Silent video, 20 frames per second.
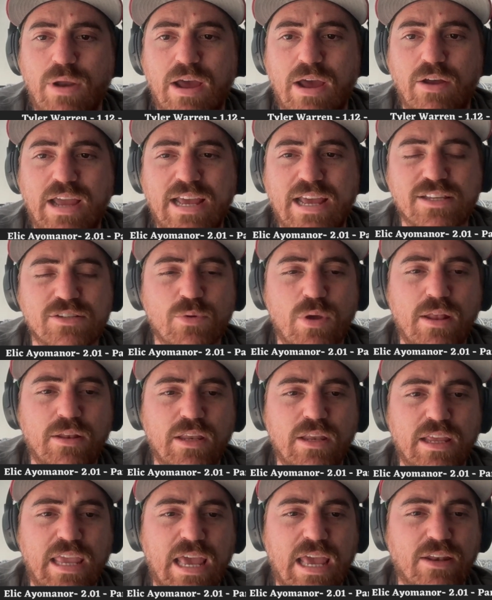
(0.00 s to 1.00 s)
round, guys,
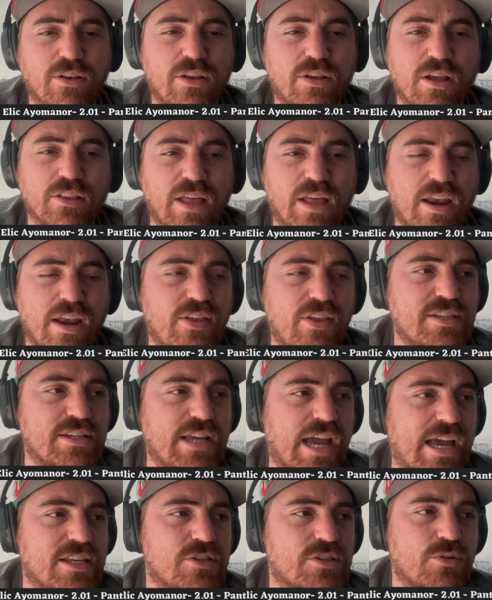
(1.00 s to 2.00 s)
and again, a lot of these
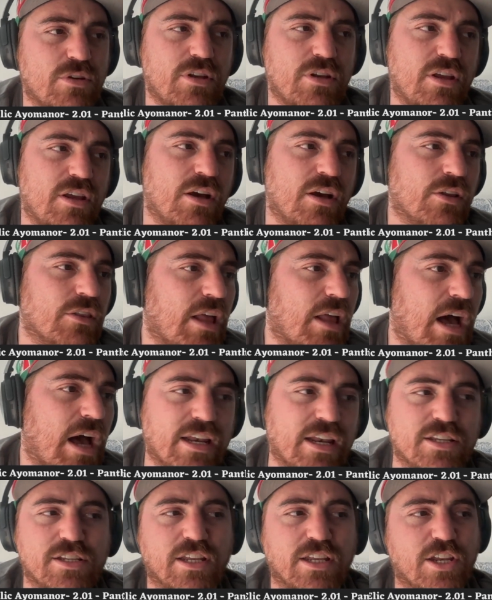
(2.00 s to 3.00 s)
guys, a
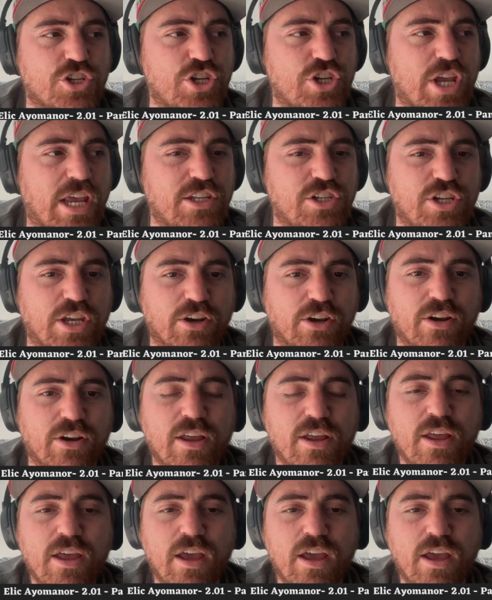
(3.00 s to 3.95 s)
lot is going to change here.